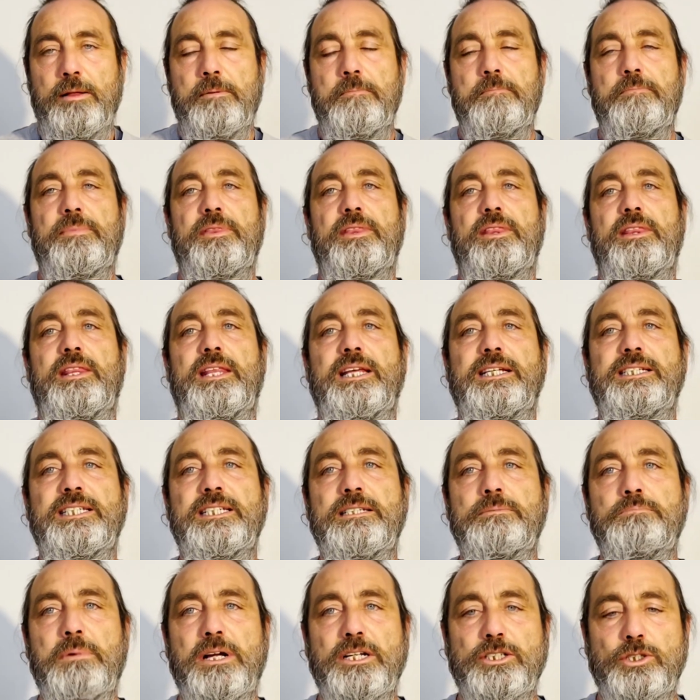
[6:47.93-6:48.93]
This
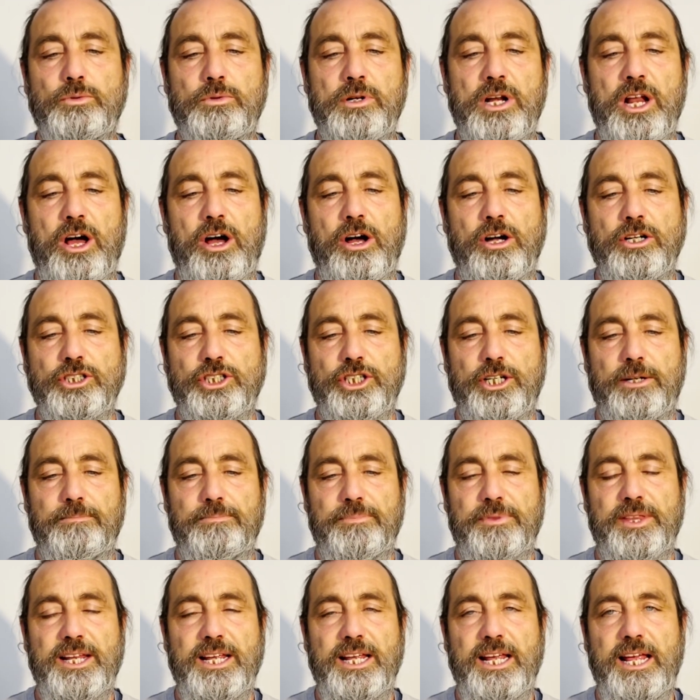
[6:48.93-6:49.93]
is much larger.
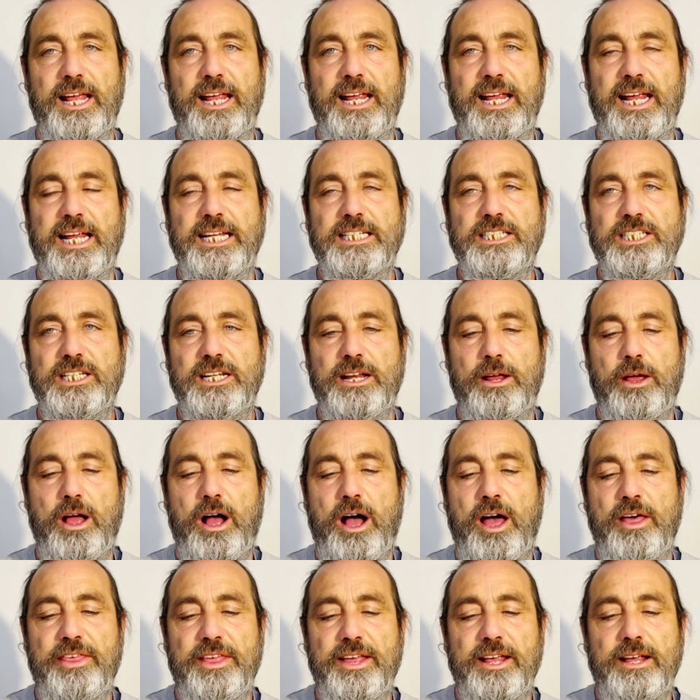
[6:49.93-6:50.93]

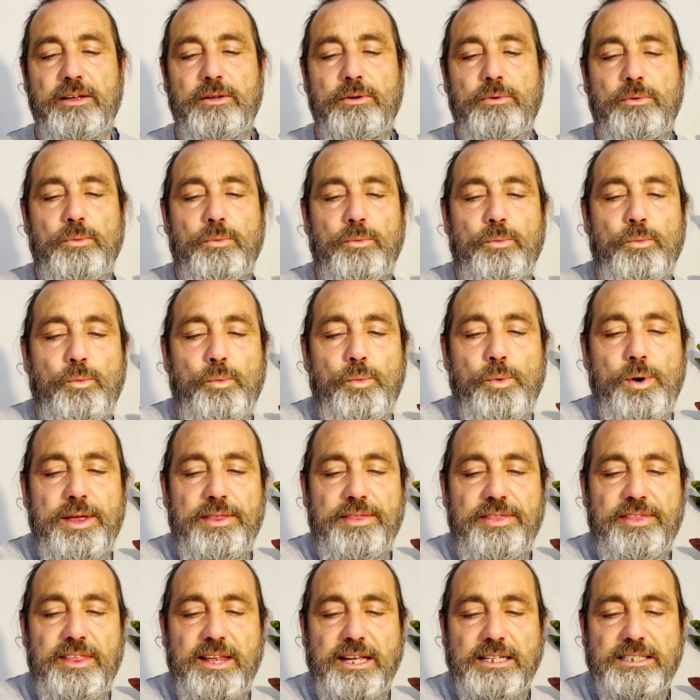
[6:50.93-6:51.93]
I think
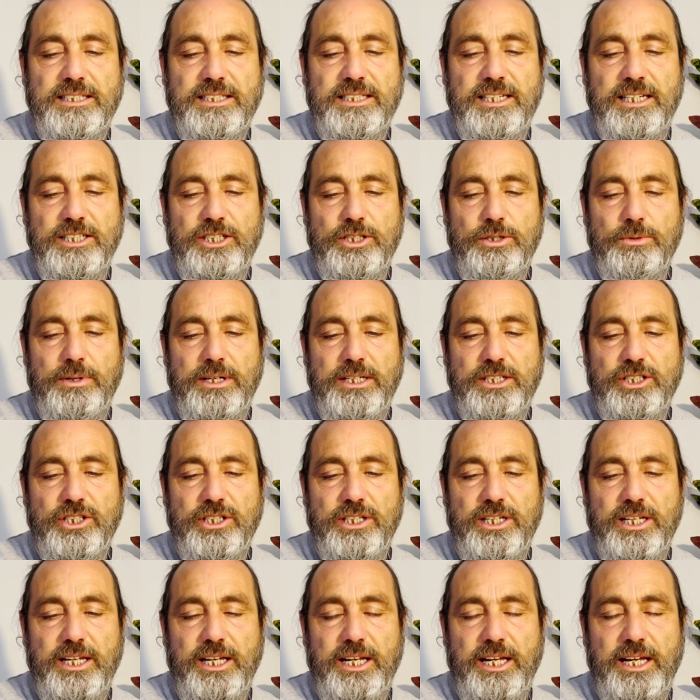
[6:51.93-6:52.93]
with this
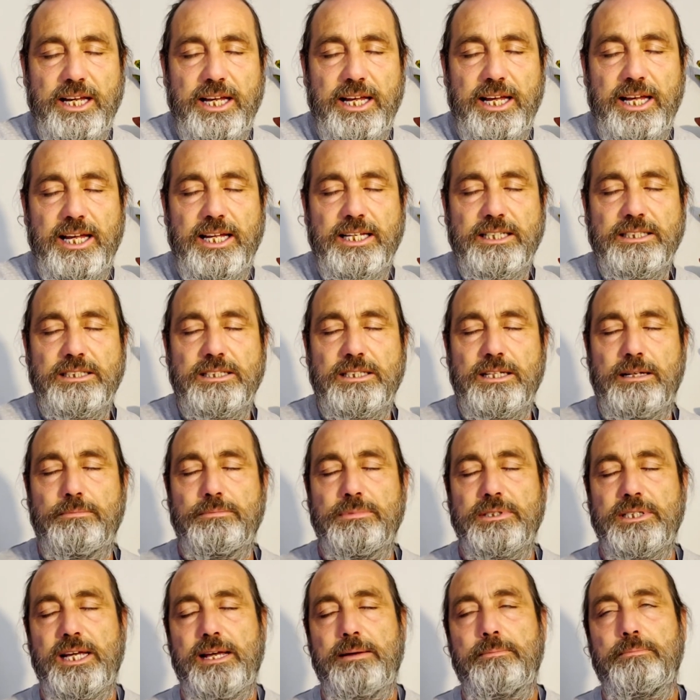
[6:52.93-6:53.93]
situation here in
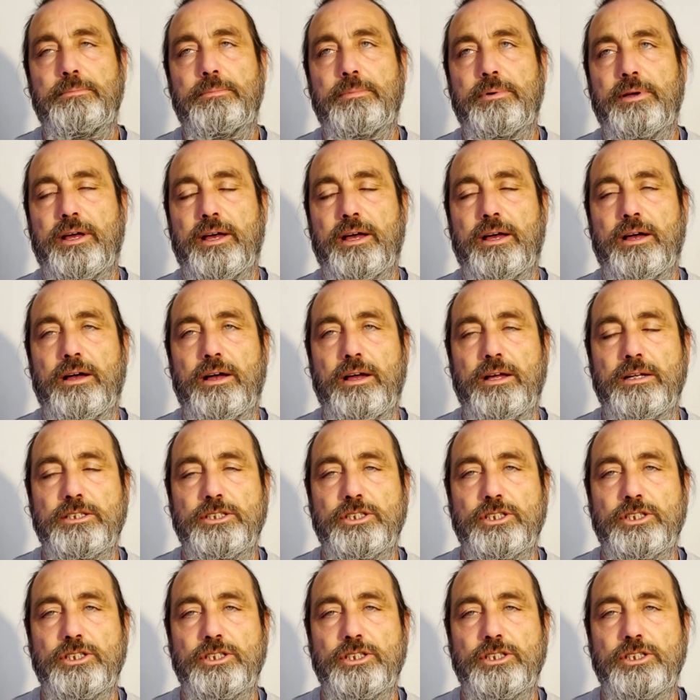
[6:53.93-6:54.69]
September,